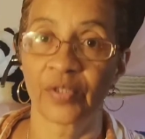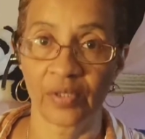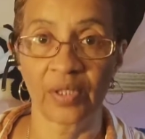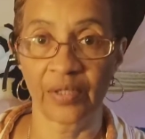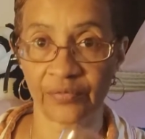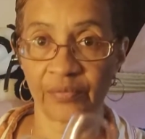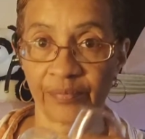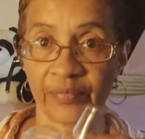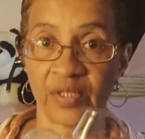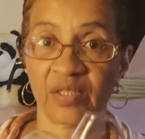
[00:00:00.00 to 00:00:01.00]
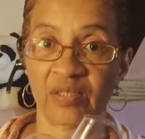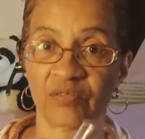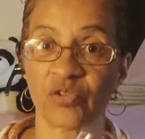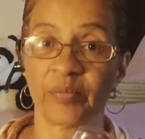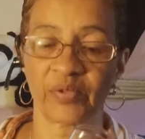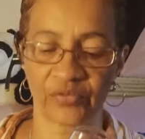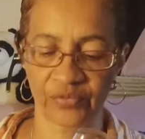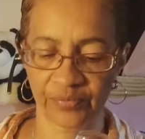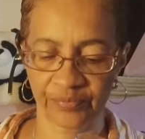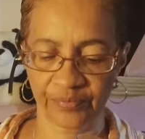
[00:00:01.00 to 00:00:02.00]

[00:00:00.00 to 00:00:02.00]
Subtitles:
and a lot of them needed treatments.